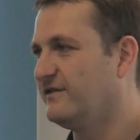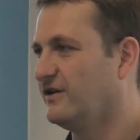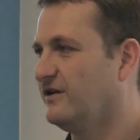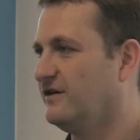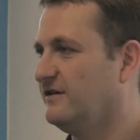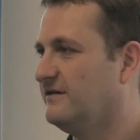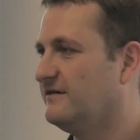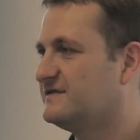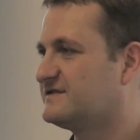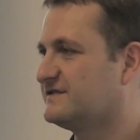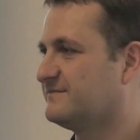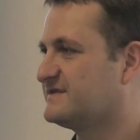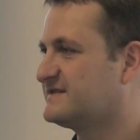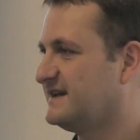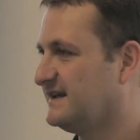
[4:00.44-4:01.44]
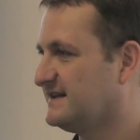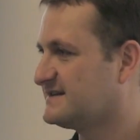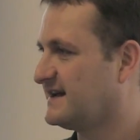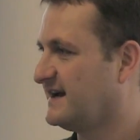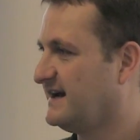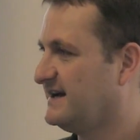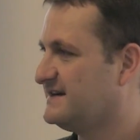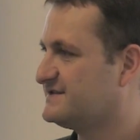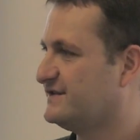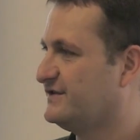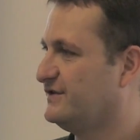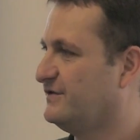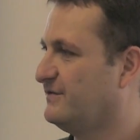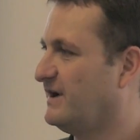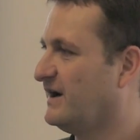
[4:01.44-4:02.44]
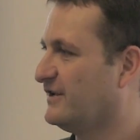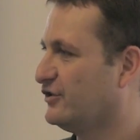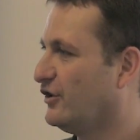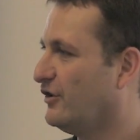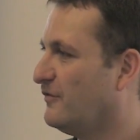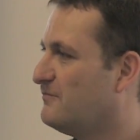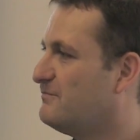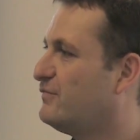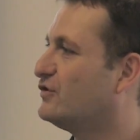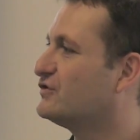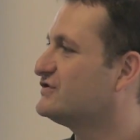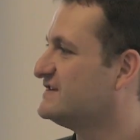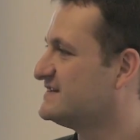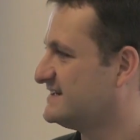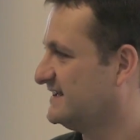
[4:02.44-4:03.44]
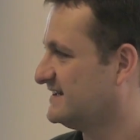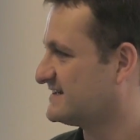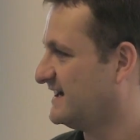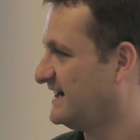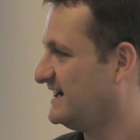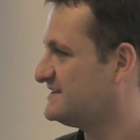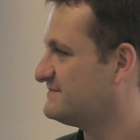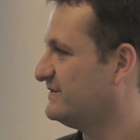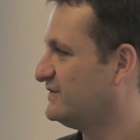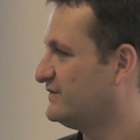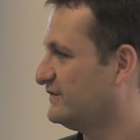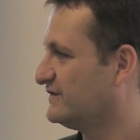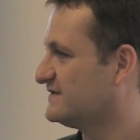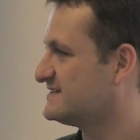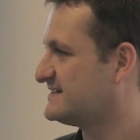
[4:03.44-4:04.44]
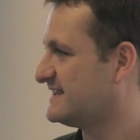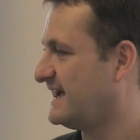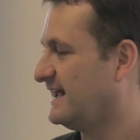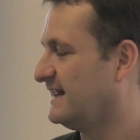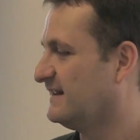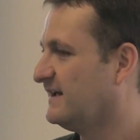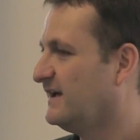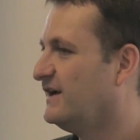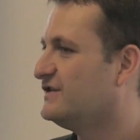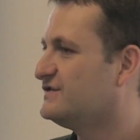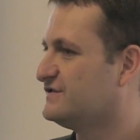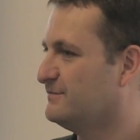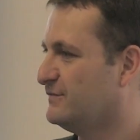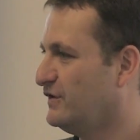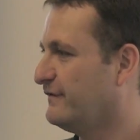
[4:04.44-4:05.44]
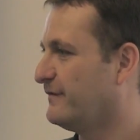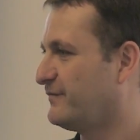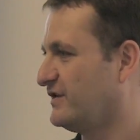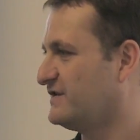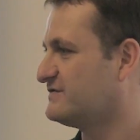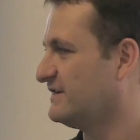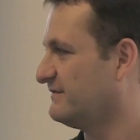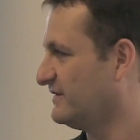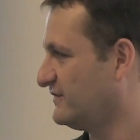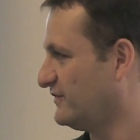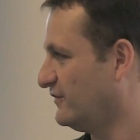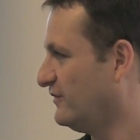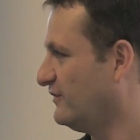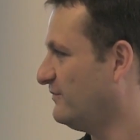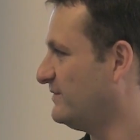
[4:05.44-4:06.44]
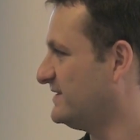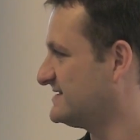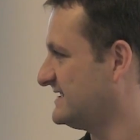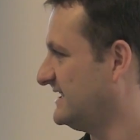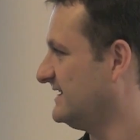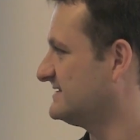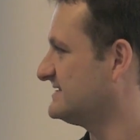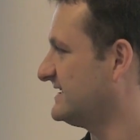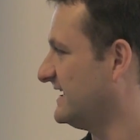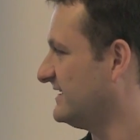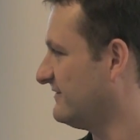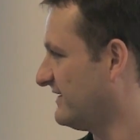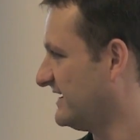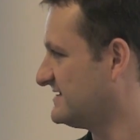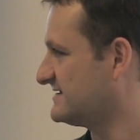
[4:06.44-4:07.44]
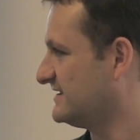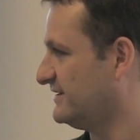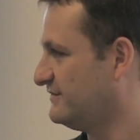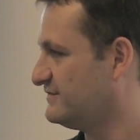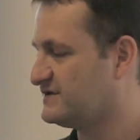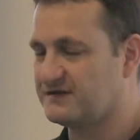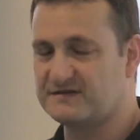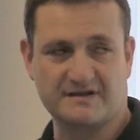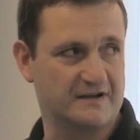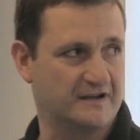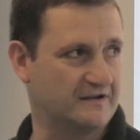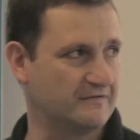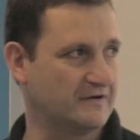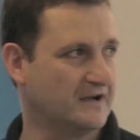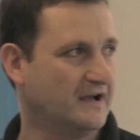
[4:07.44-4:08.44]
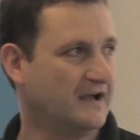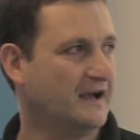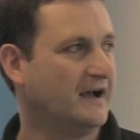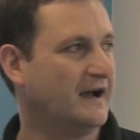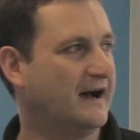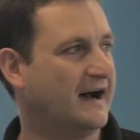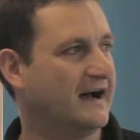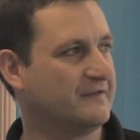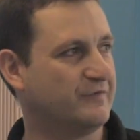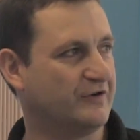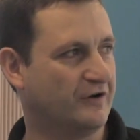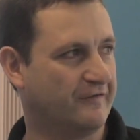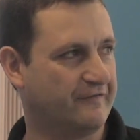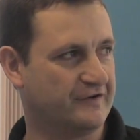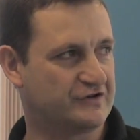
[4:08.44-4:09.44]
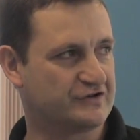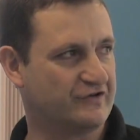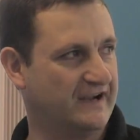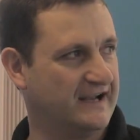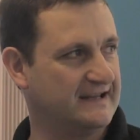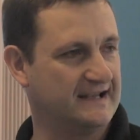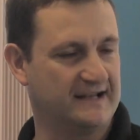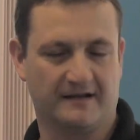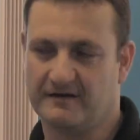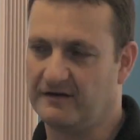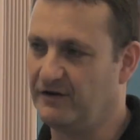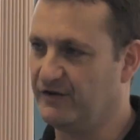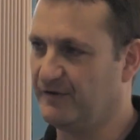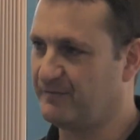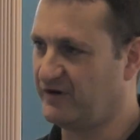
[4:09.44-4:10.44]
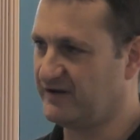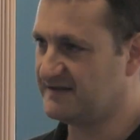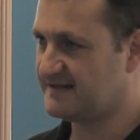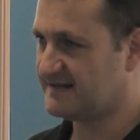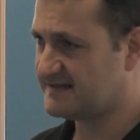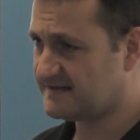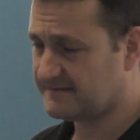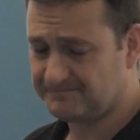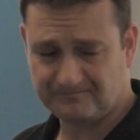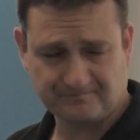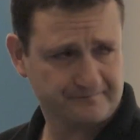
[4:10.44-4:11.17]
got some sales guys who are not pushy sales guys. We don't sell to move a printer out the door, we sell to get the right solution to you, and we offer training on the printers.